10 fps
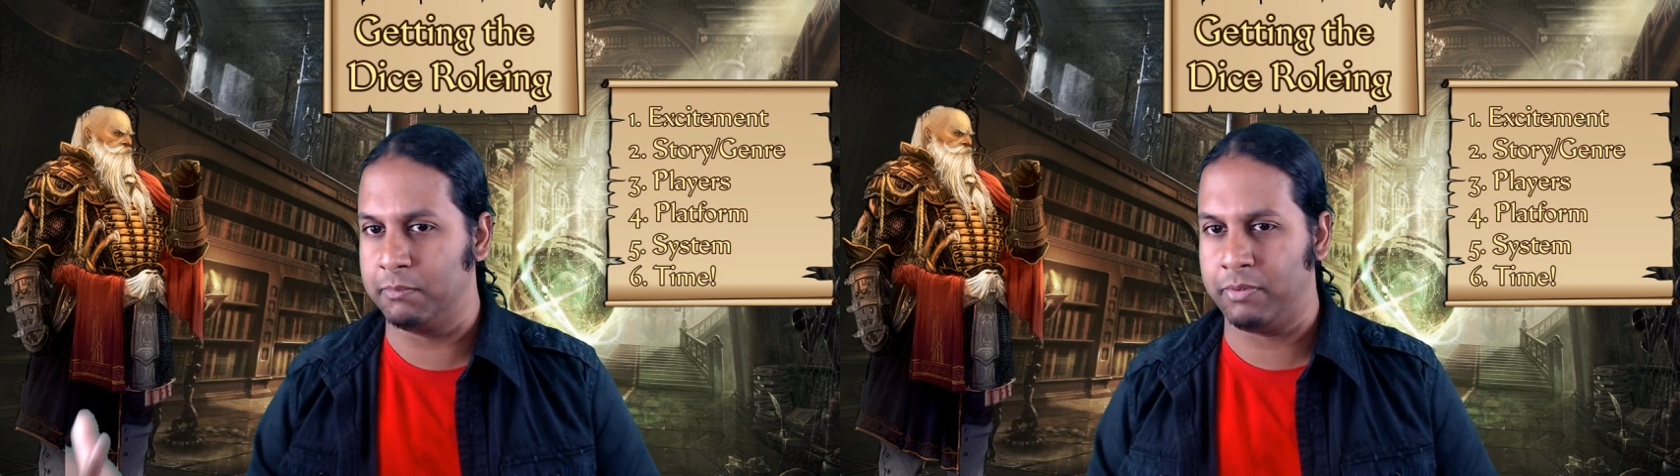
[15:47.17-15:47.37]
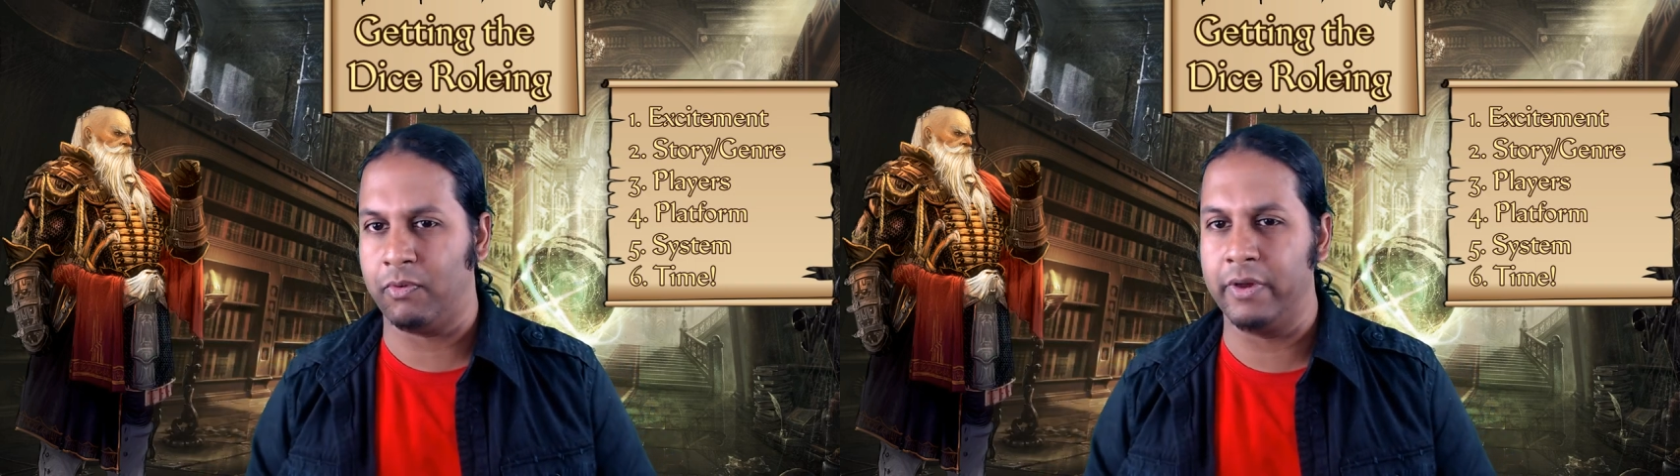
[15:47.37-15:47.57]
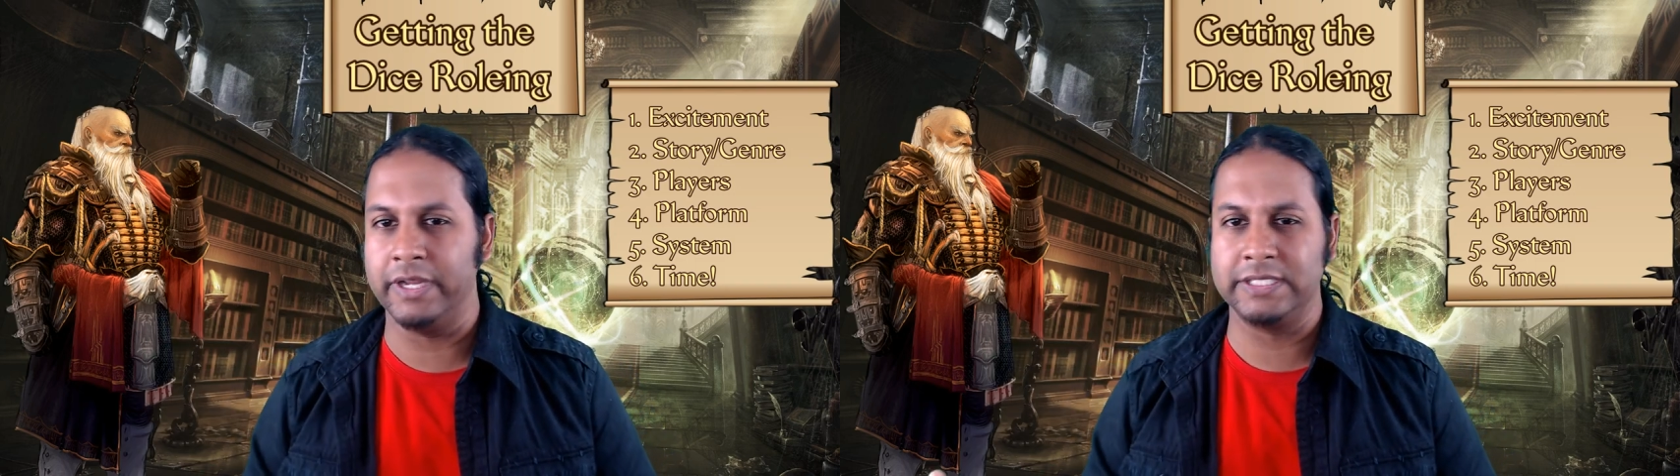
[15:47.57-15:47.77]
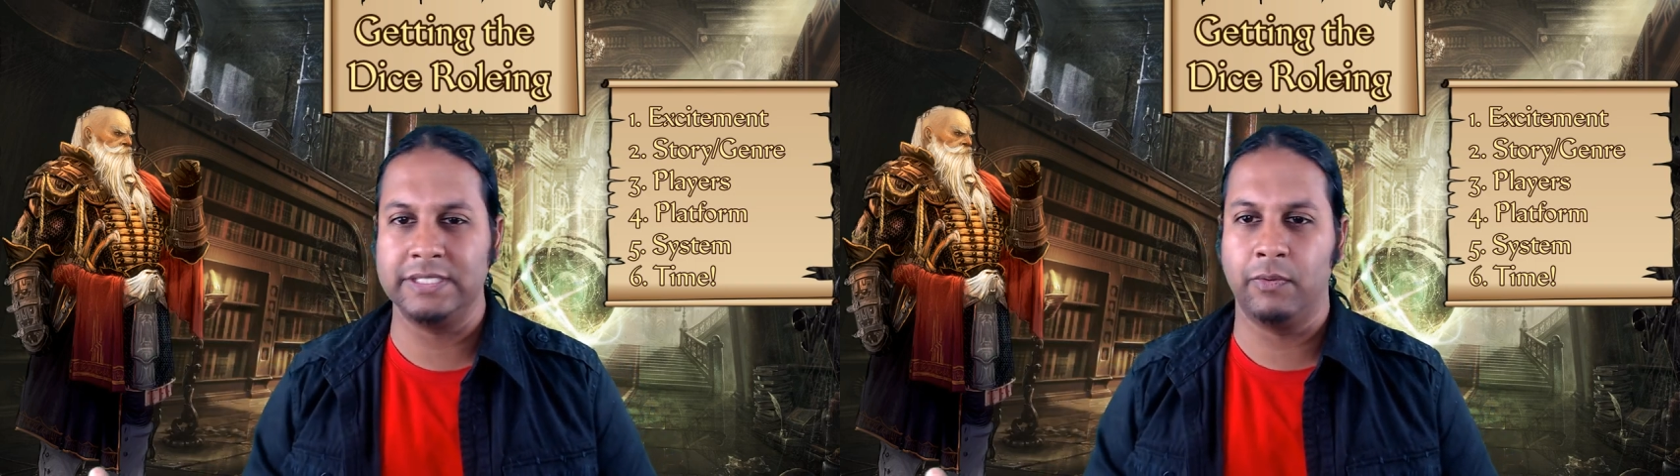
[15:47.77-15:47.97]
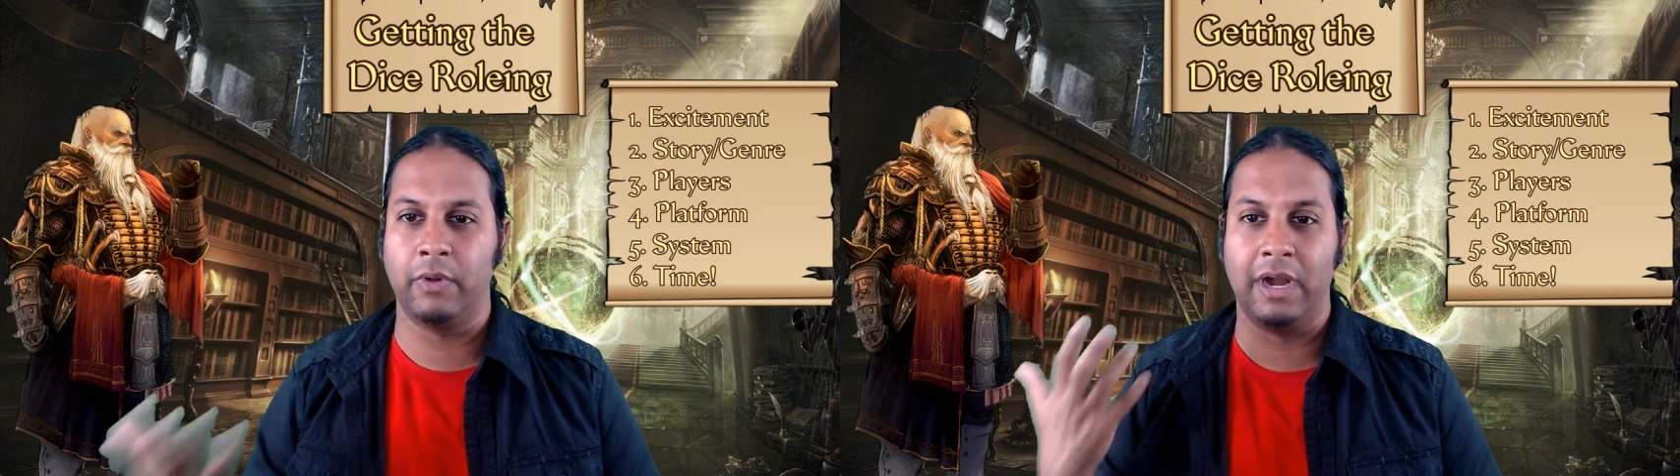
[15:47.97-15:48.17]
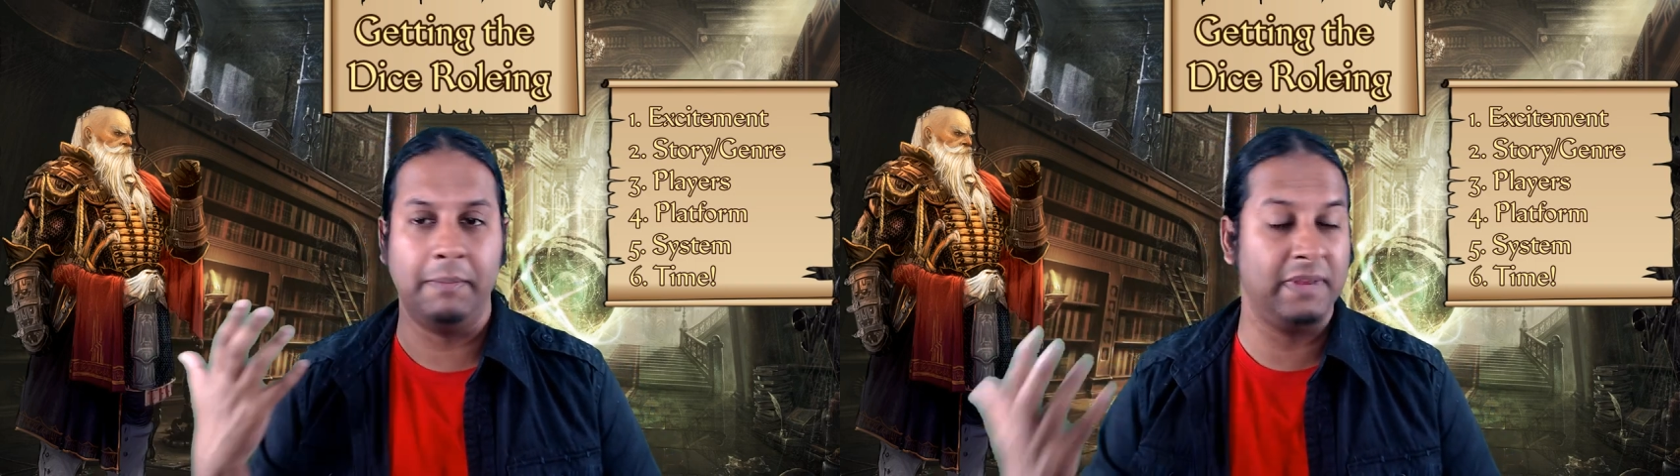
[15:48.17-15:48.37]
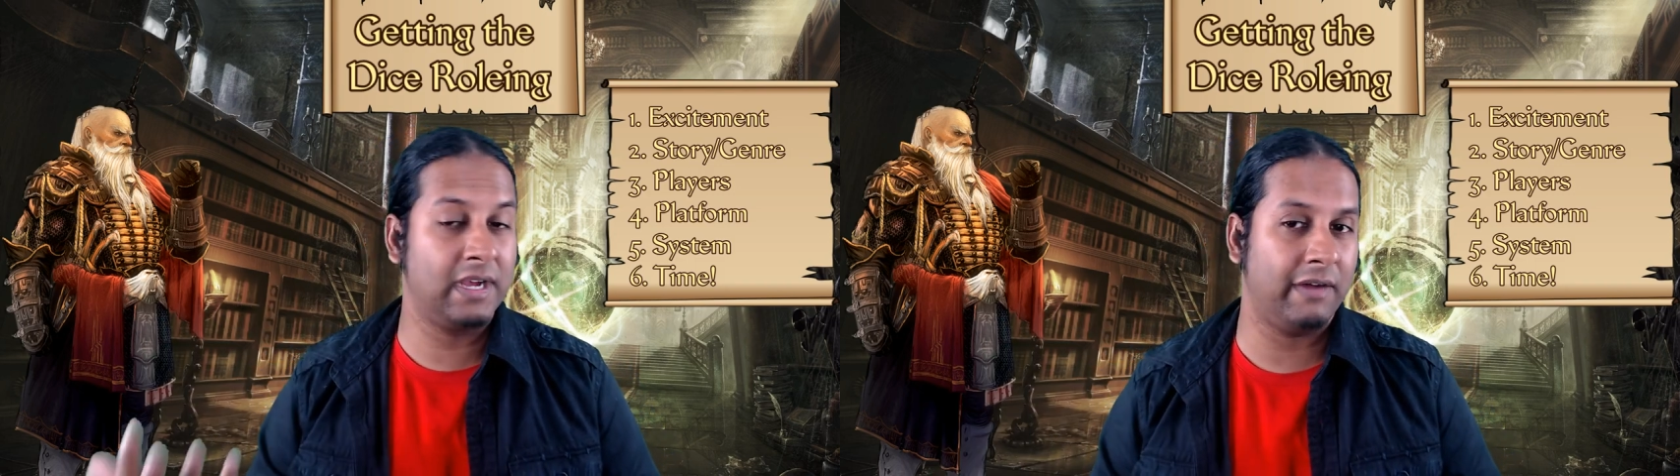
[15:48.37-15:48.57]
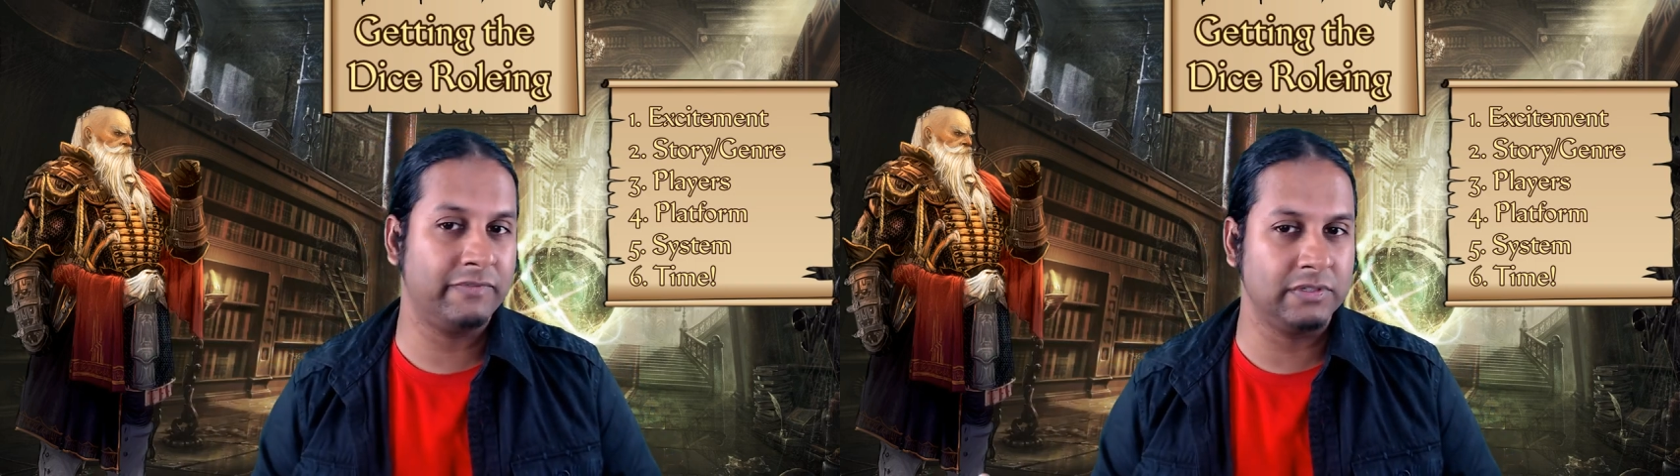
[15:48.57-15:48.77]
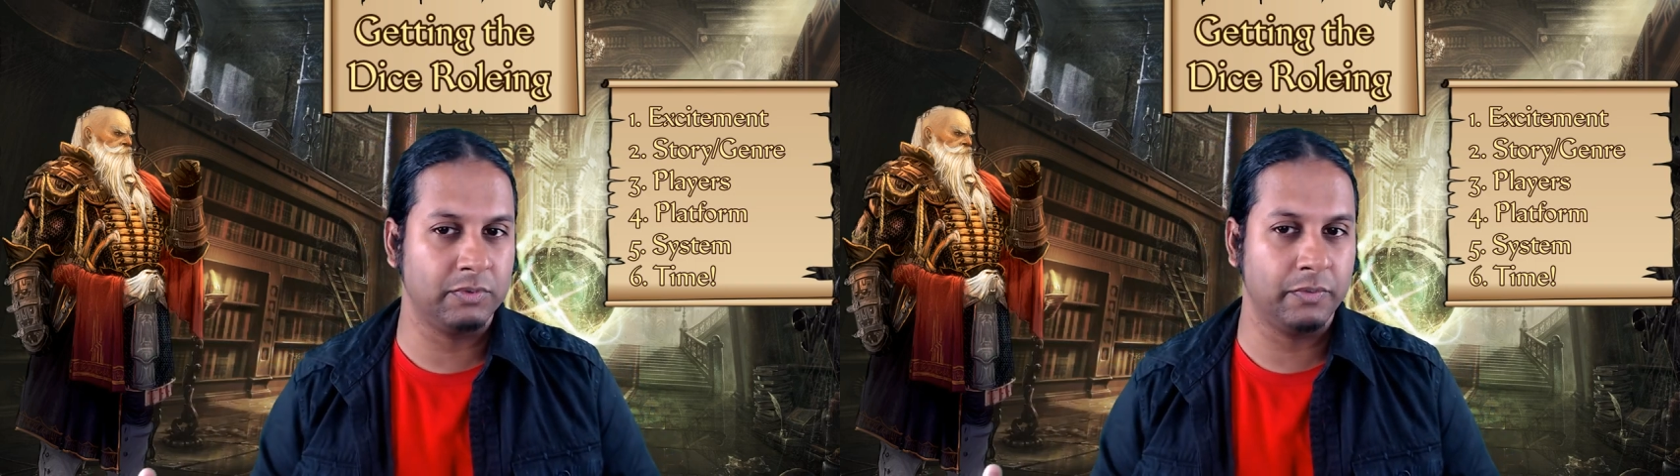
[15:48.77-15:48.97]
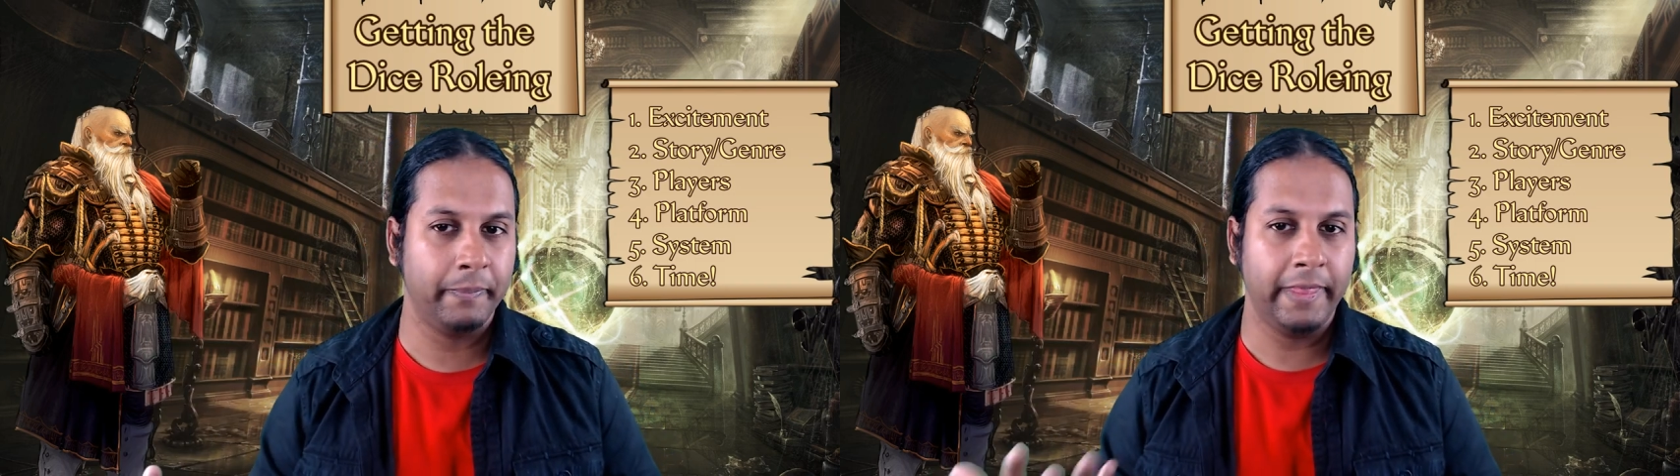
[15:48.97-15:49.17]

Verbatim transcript: point where I'd be comfortable.